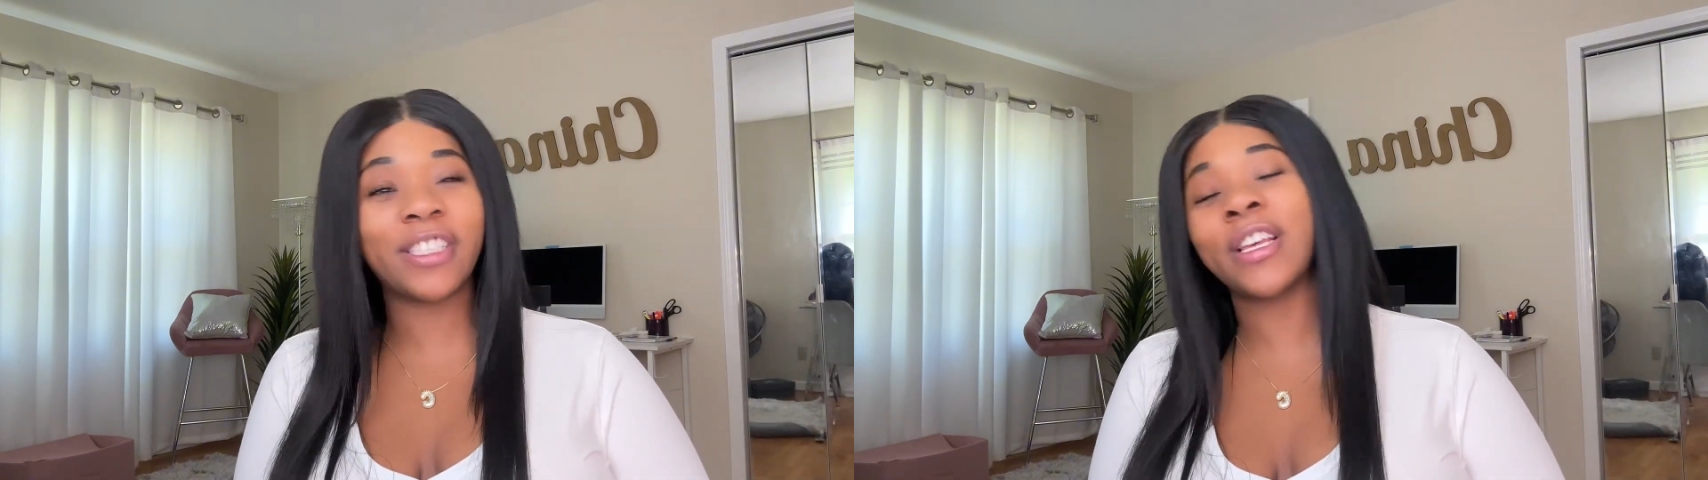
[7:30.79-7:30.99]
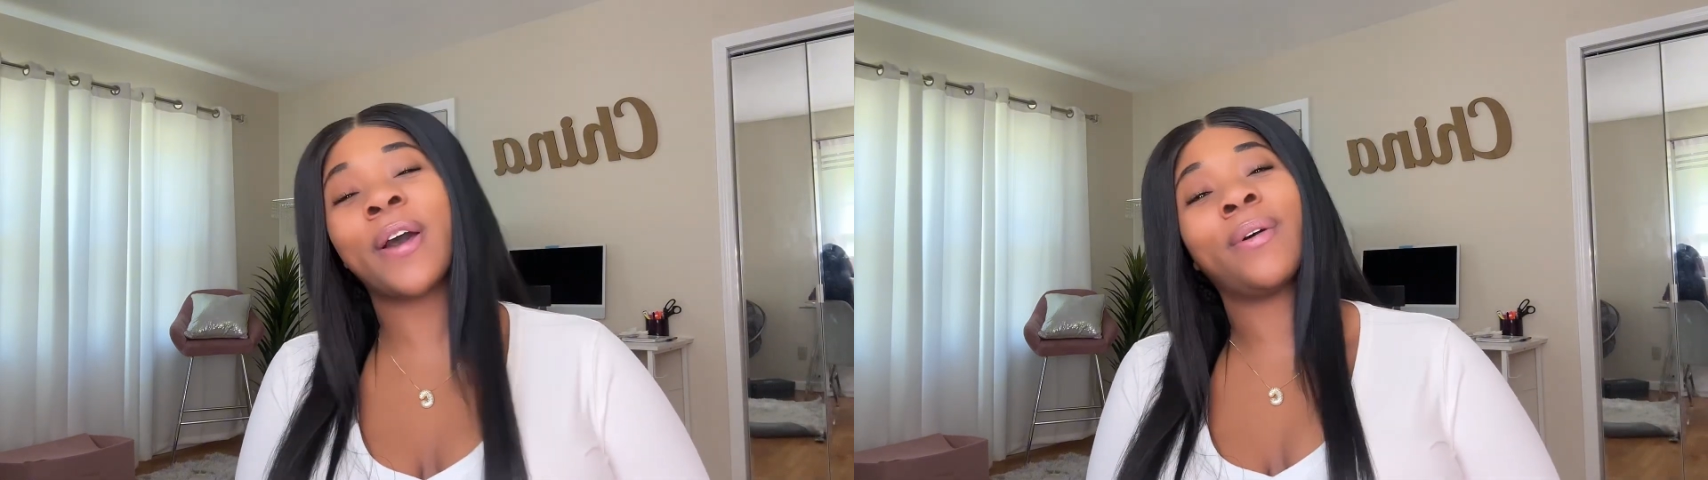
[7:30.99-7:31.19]

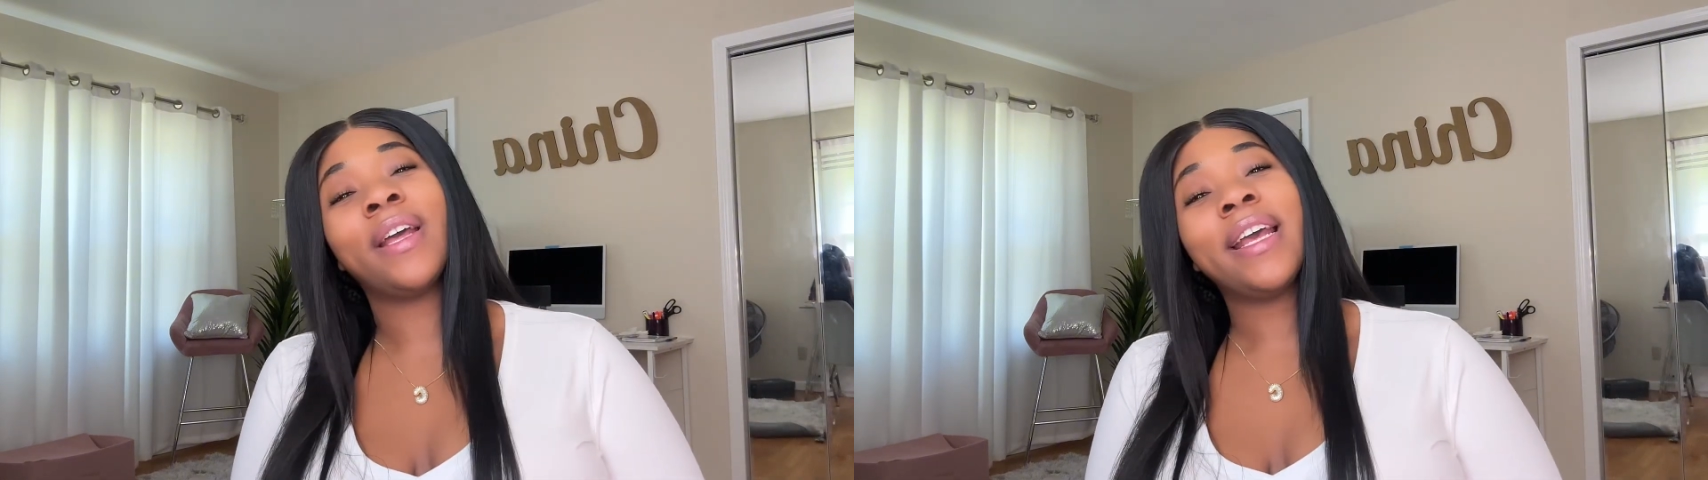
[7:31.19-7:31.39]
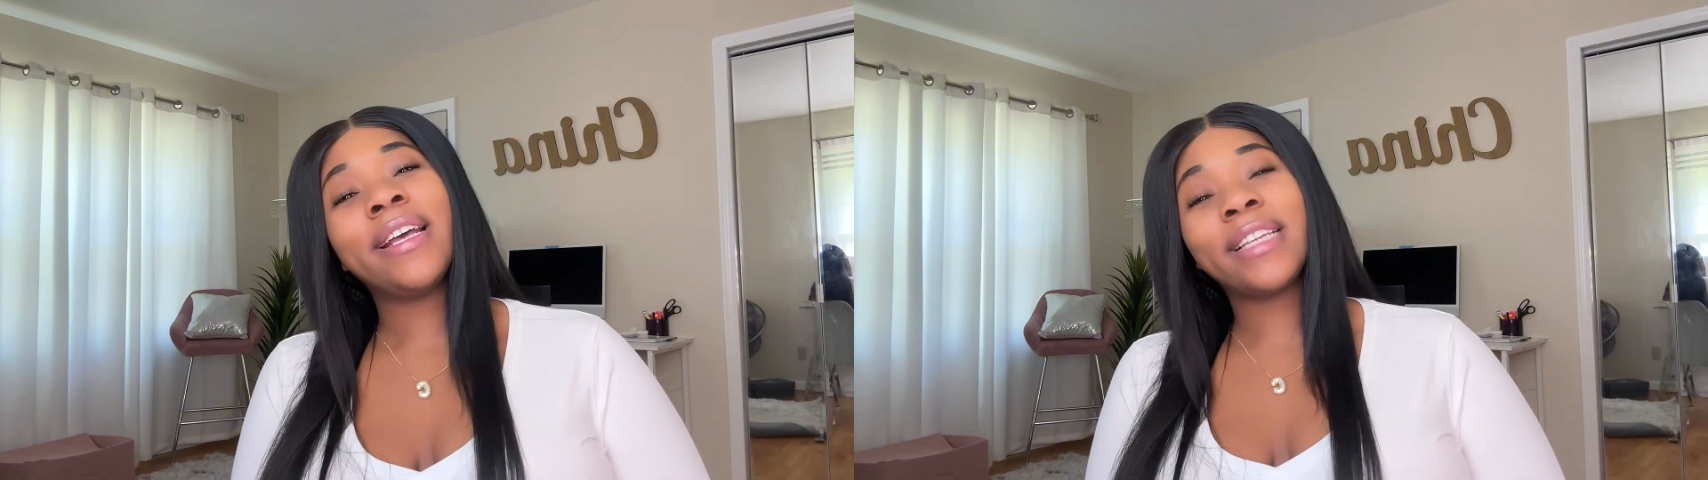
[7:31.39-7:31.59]
So
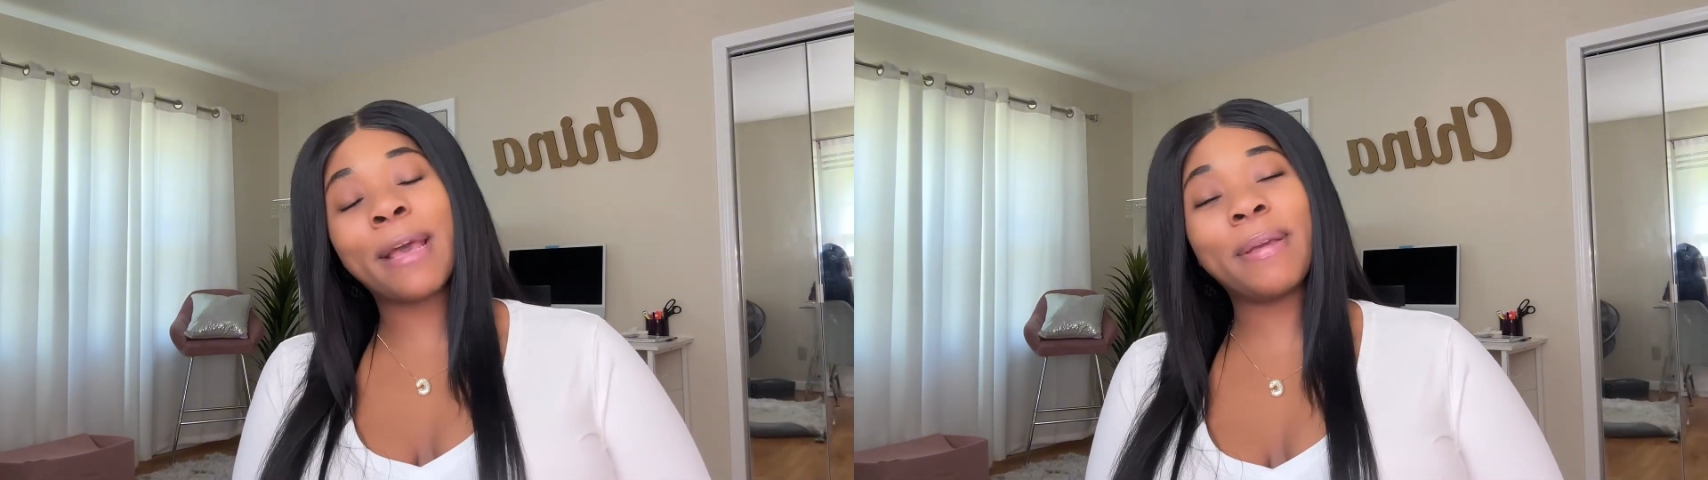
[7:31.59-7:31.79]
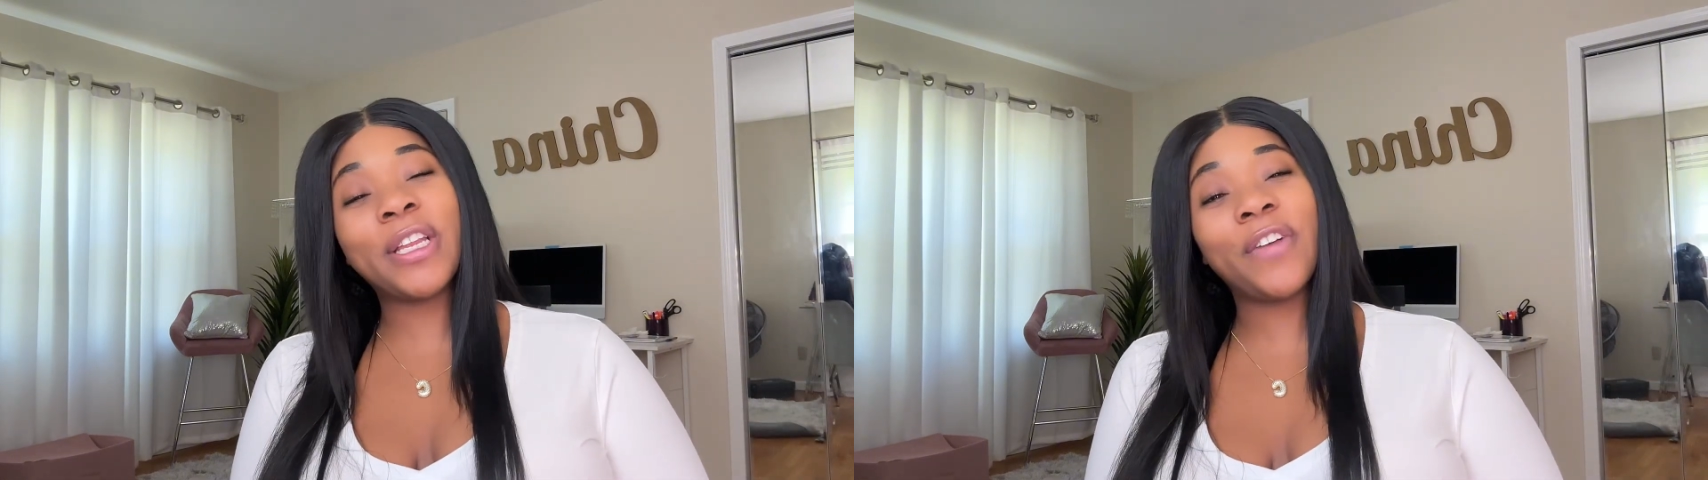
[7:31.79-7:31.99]

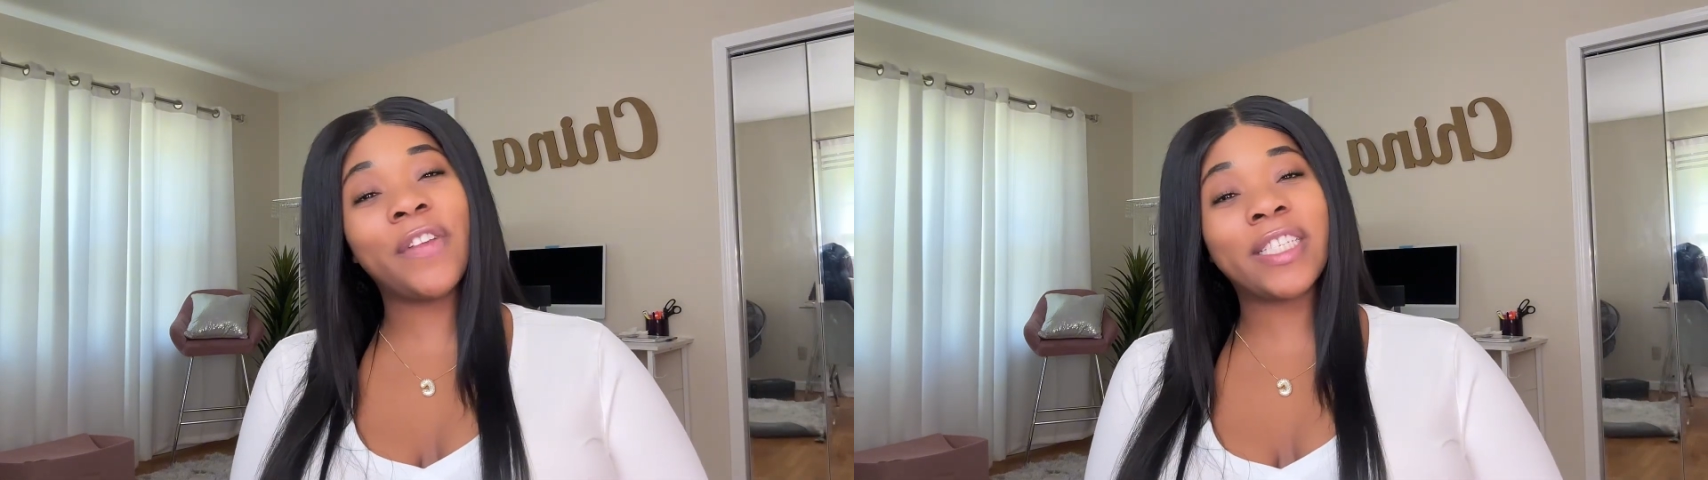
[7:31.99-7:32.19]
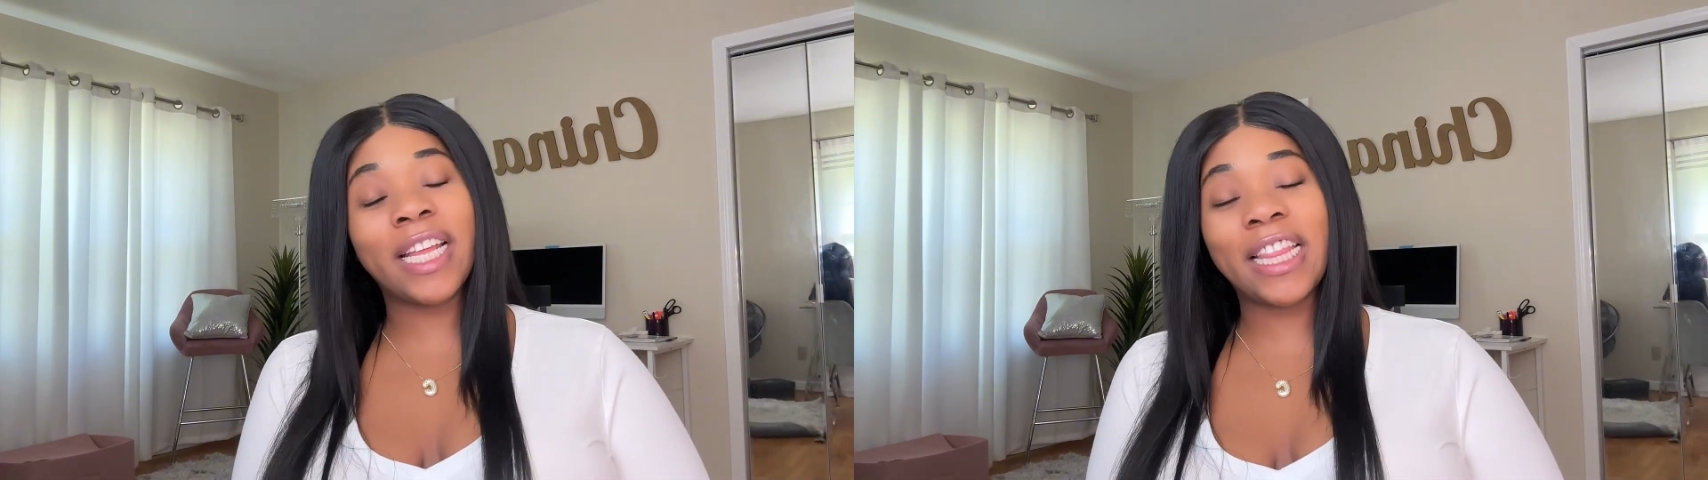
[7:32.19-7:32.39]
let me know if
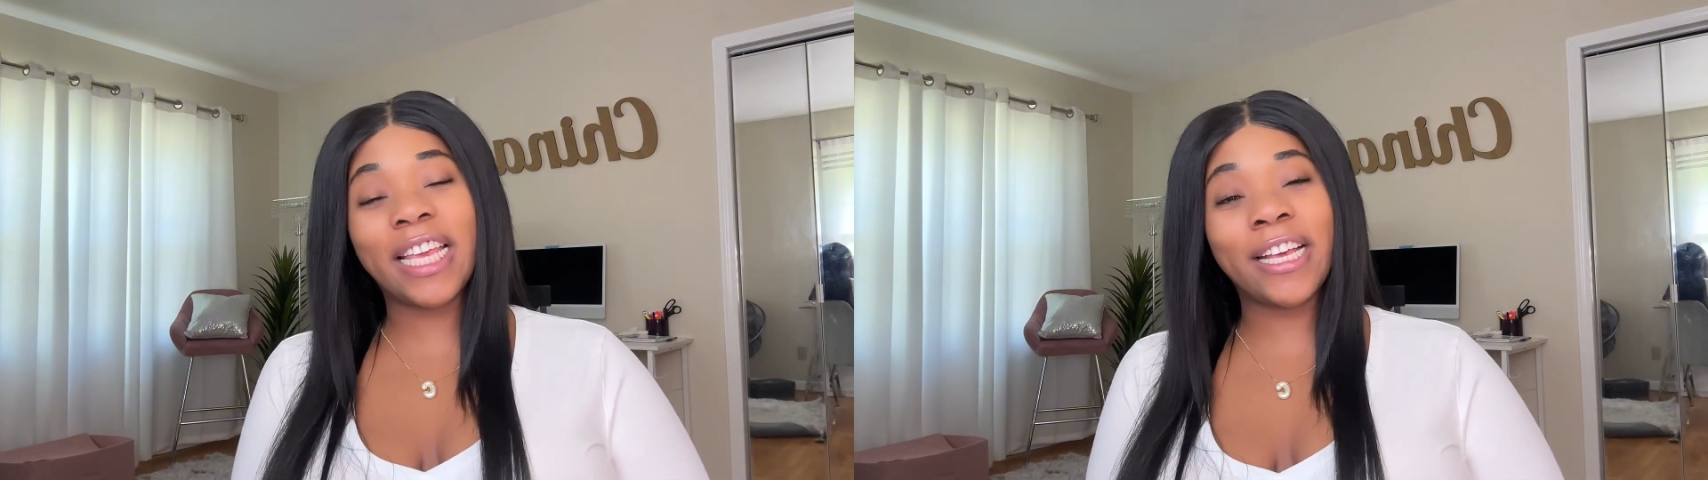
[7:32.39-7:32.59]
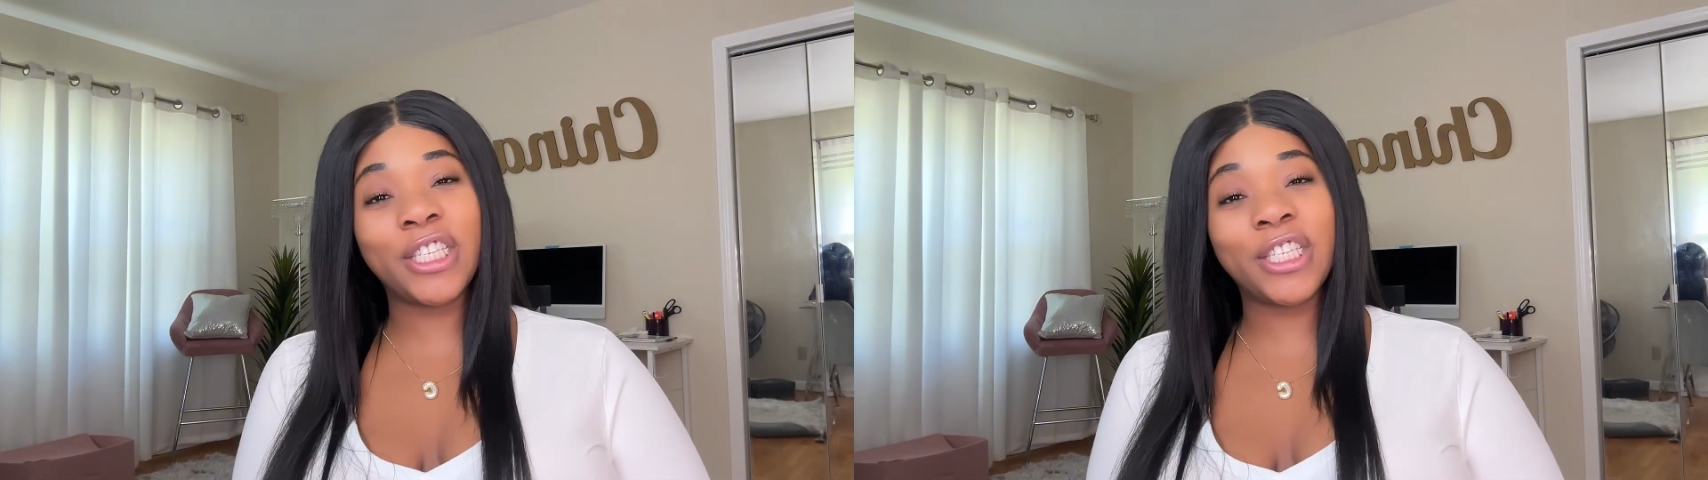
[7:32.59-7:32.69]
there's anything